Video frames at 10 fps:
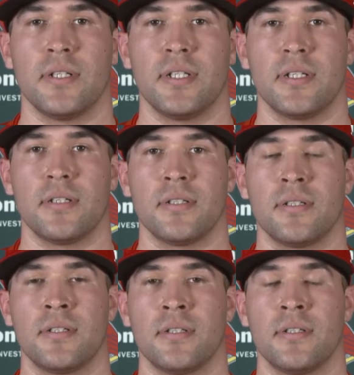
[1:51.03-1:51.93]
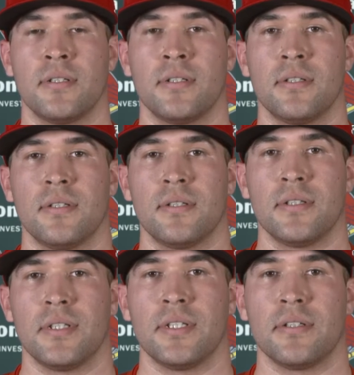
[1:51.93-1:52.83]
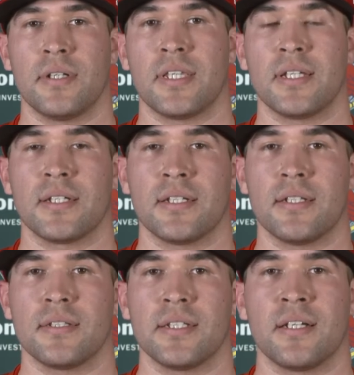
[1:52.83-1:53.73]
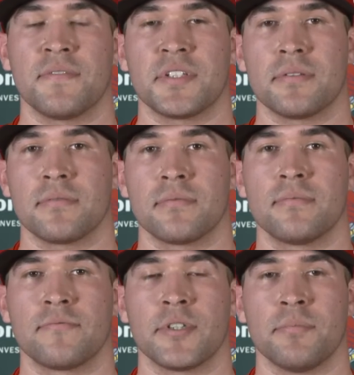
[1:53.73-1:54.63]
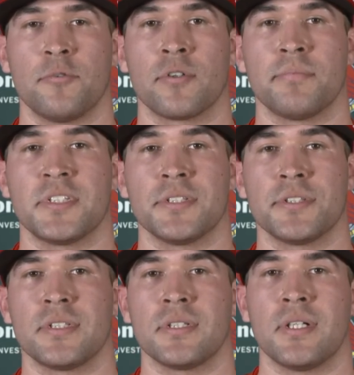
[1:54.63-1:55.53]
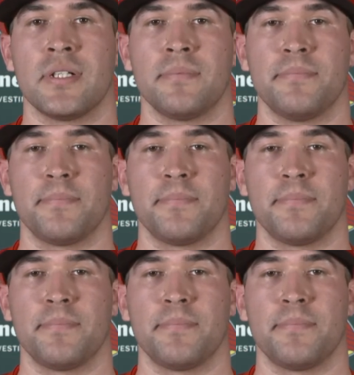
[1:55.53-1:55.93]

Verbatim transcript: And, uh, you know, I think uh, leadoff's a real important position in the lineup.